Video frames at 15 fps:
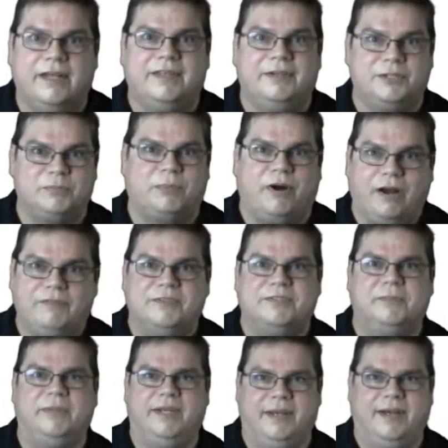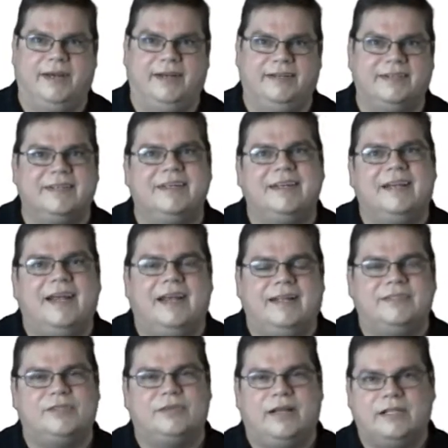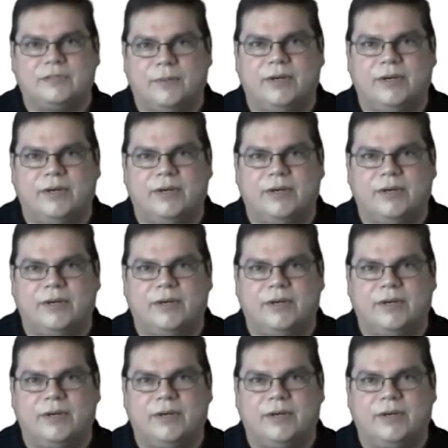There's profit to be had. And so that's